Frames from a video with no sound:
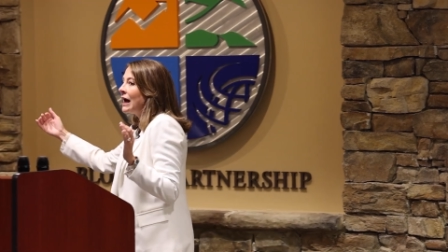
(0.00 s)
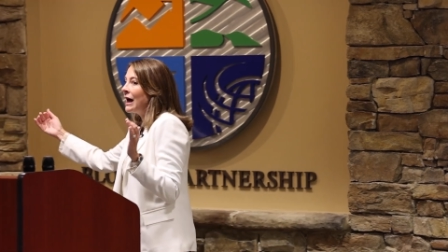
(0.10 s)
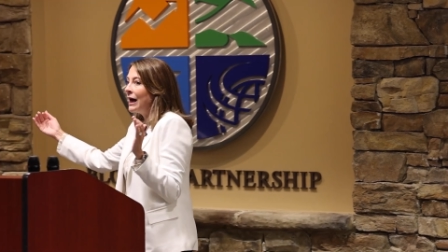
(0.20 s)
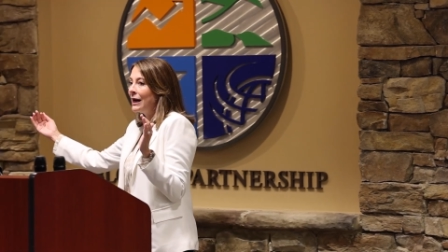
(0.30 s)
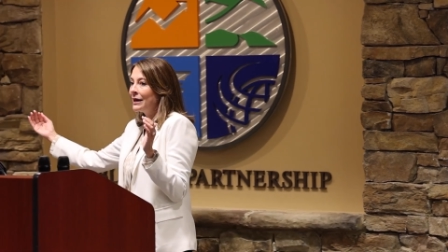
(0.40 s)

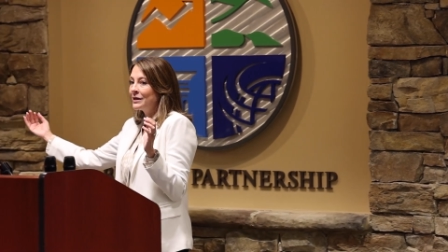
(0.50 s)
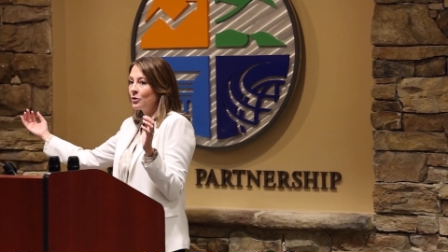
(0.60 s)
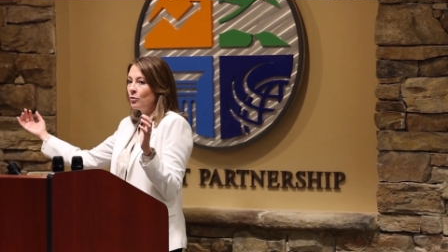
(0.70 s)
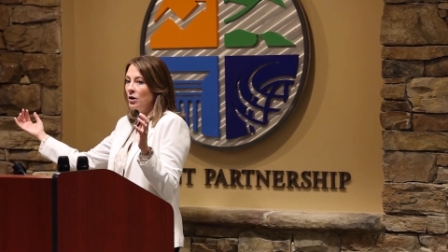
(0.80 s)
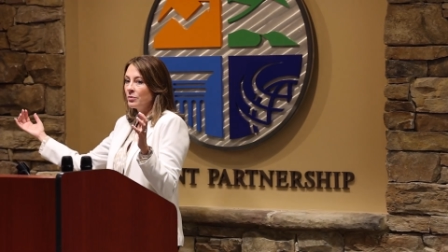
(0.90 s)
high in
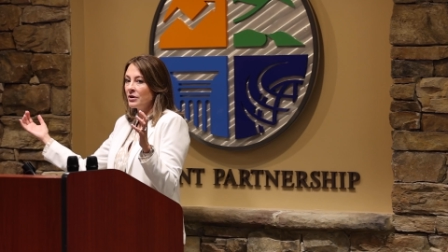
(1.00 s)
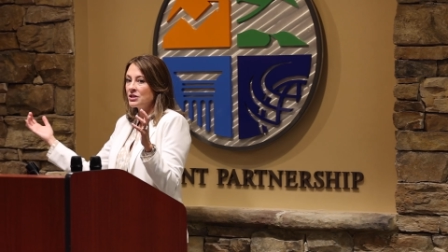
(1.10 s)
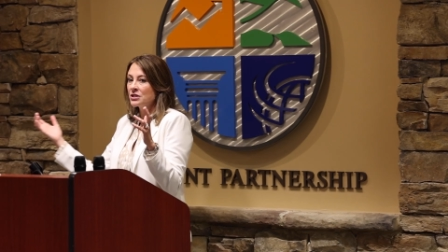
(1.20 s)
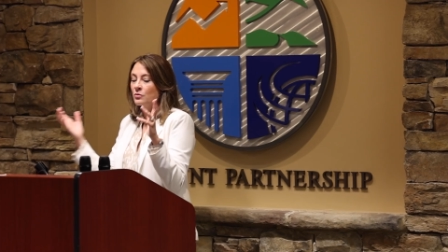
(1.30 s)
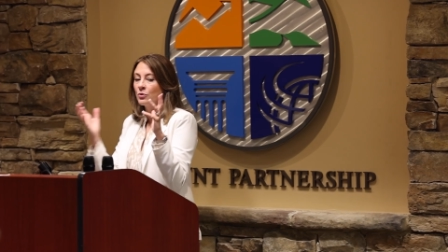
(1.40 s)

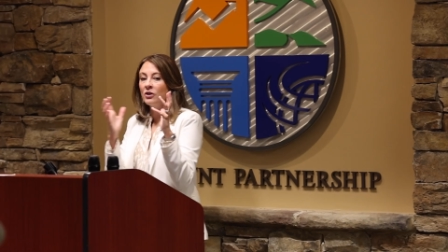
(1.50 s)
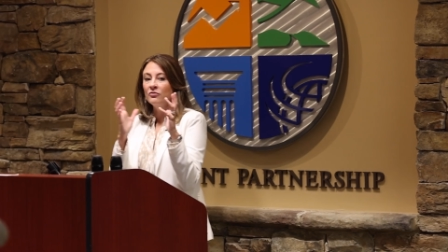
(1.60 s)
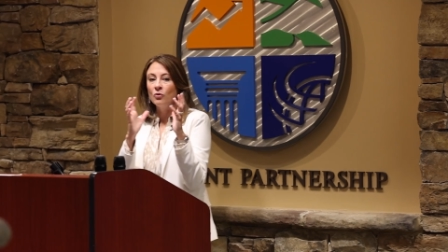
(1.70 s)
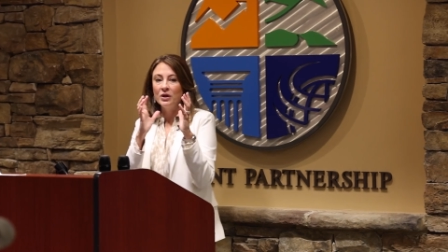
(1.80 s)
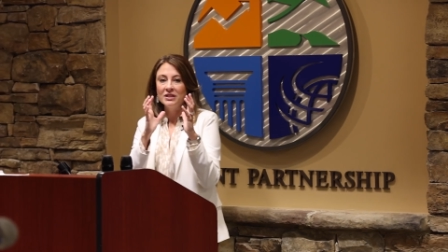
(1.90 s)
cooperation where
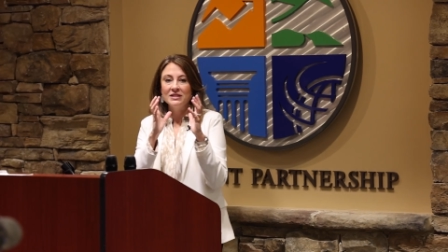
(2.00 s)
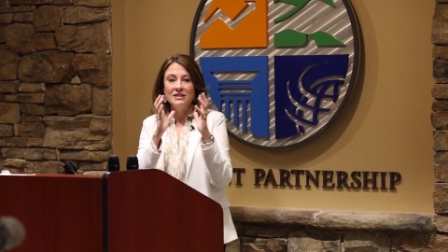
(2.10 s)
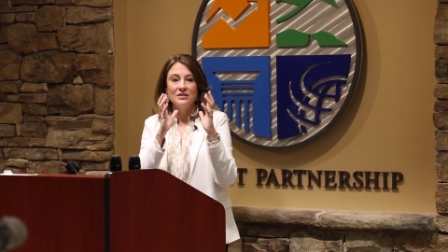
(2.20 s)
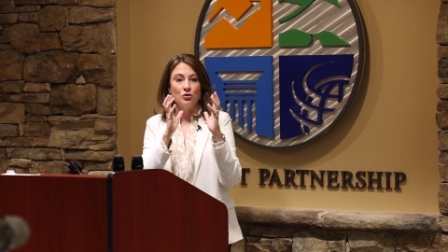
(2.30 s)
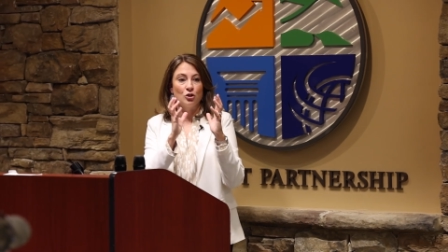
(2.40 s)
avoidance
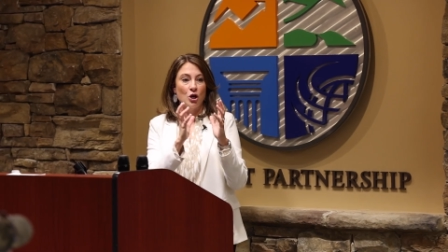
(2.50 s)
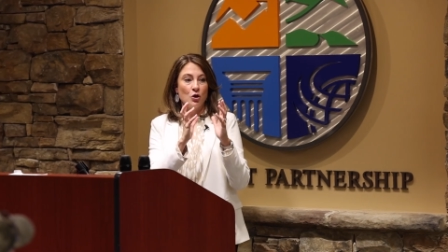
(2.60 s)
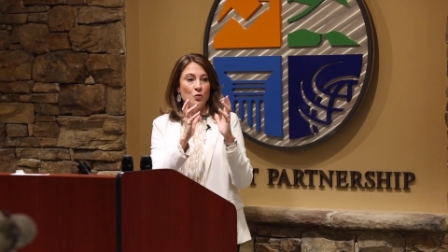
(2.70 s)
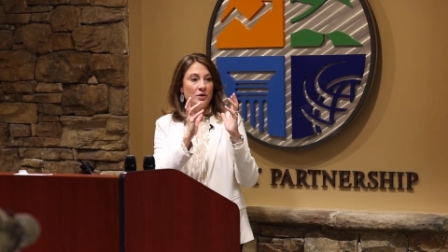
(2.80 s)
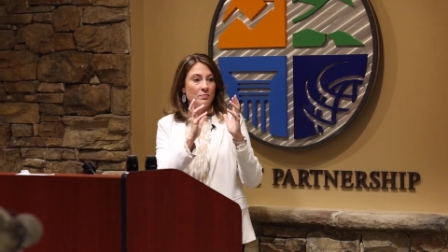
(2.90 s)
is
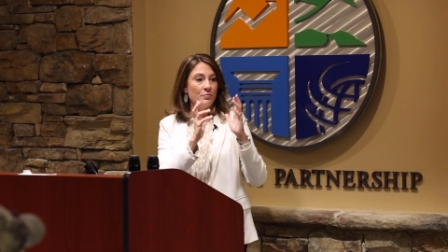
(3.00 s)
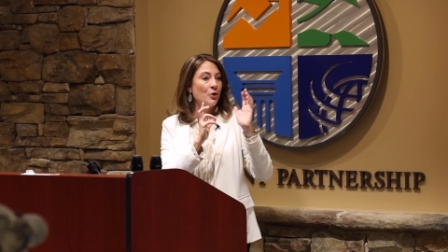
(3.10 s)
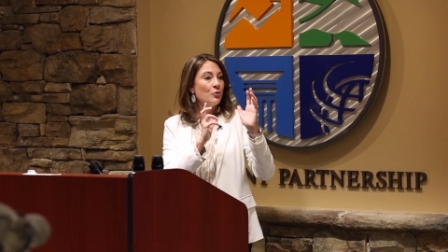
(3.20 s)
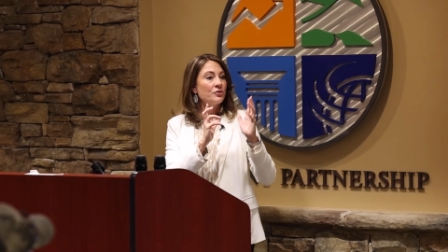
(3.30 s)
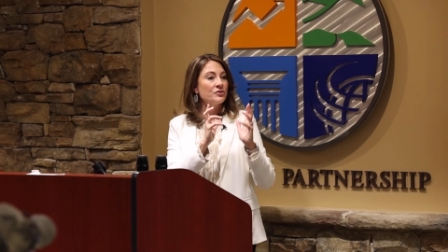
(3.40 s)
low in
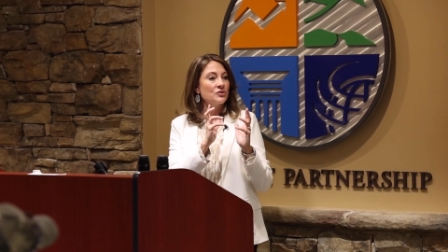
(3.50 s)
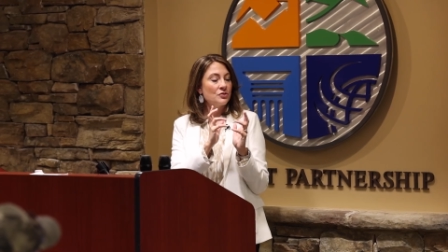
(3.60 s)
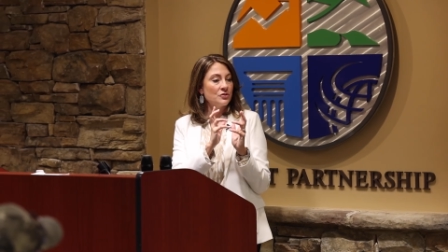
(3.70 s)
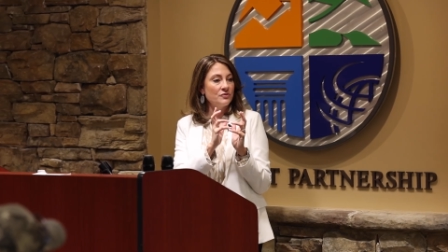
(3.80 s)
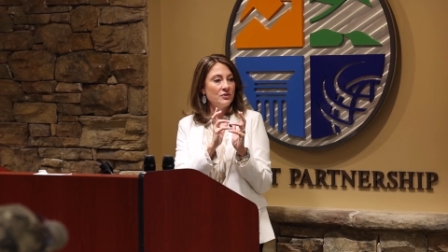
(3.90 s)
both
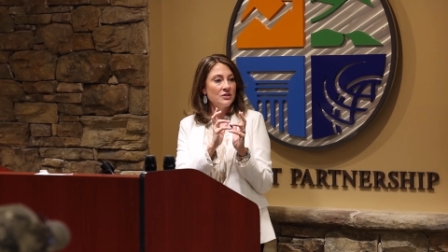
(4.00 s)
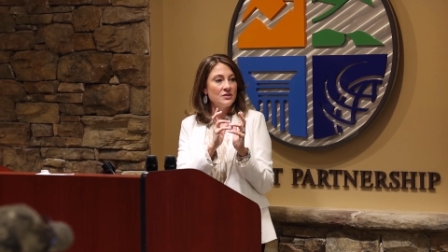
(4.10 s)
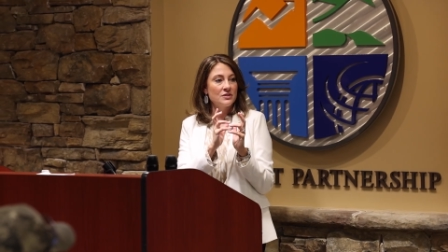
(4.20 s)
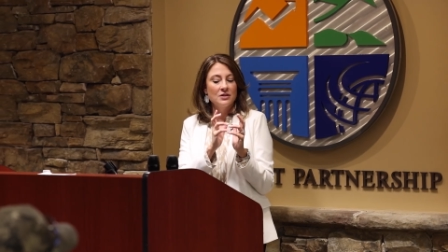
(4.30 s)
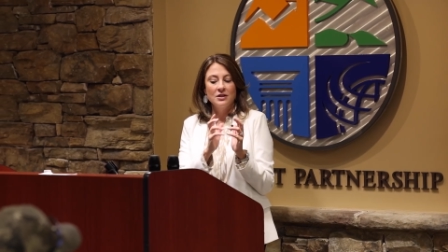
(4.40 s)

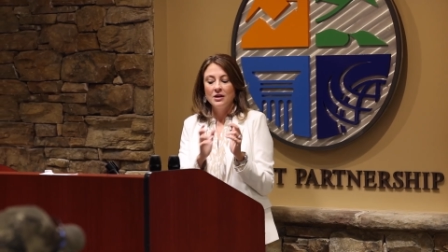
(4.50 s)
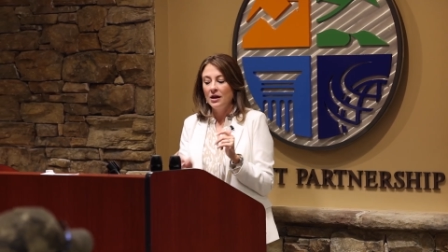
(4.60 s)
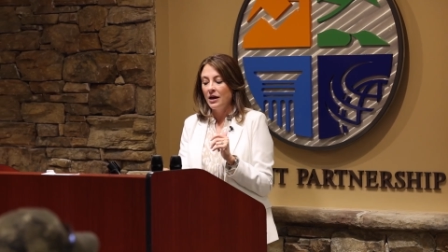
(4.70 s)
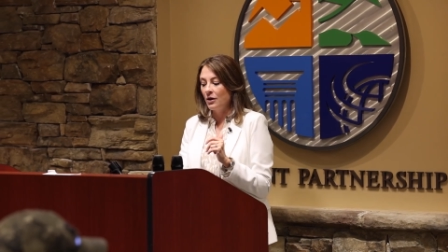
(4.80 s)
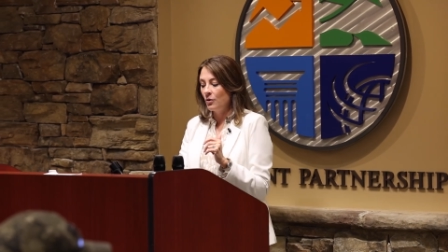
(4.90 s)
assertiveness
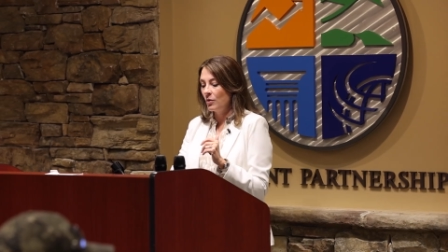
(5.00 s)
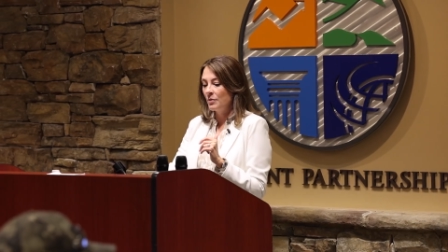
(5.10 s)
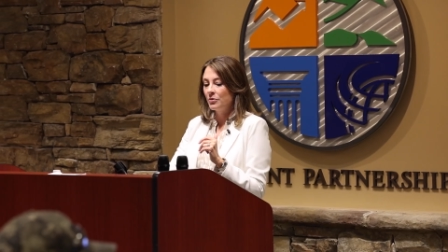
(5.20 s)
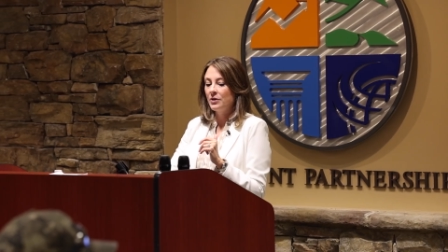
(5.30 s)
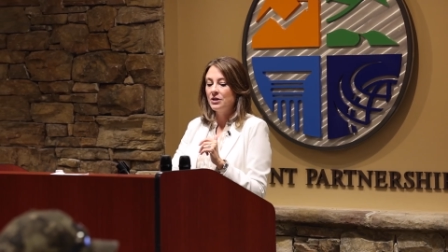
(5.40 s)
and
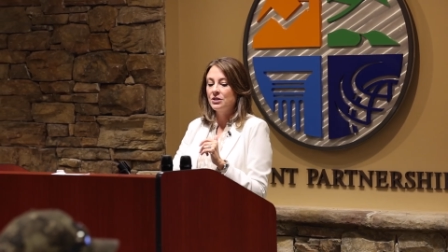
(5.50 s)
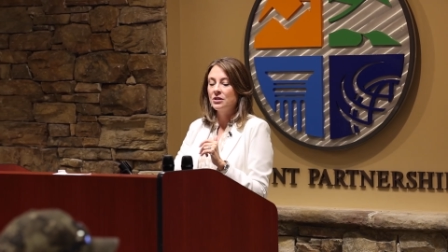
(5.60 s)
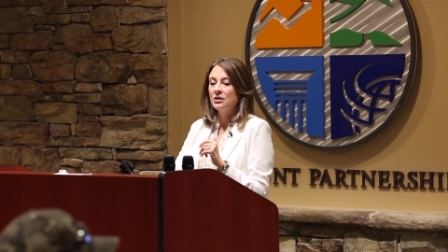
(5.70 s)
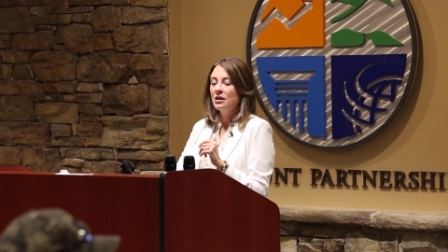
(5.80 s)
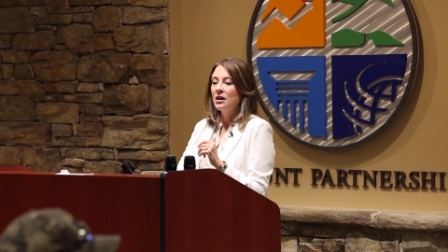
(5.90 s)

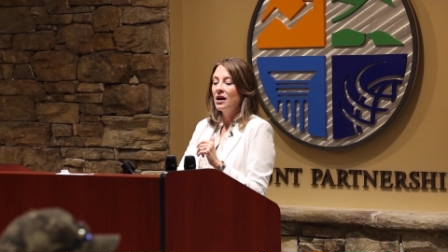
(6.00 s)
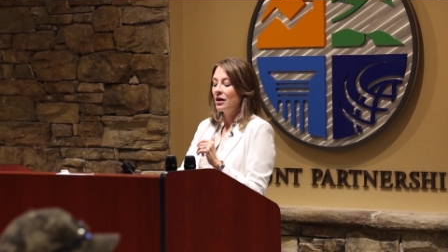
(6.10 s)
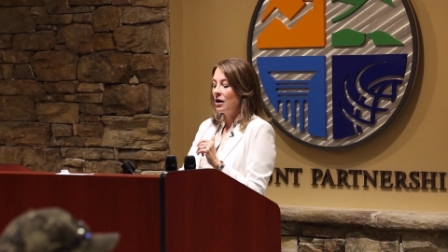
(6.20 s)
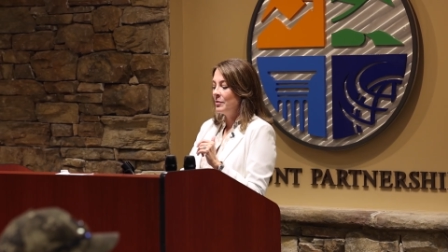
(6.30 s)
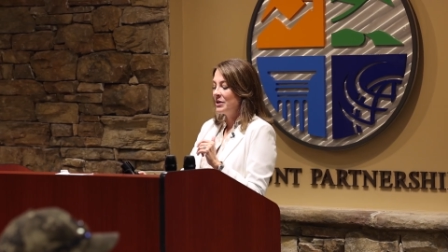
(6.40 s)
cooperation.
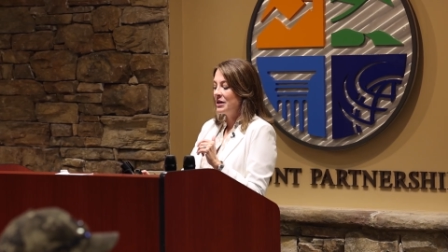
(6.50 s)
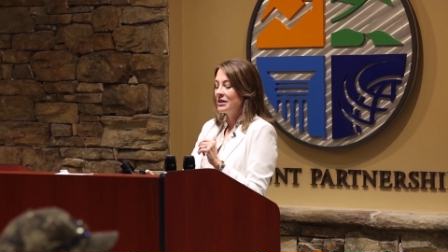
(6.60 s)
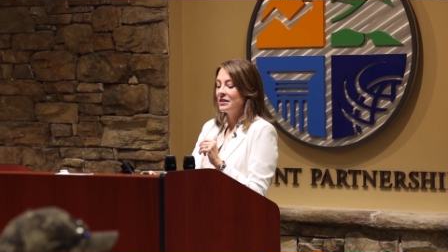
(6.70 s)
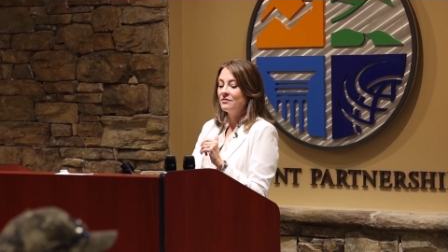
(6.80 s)
Accommodating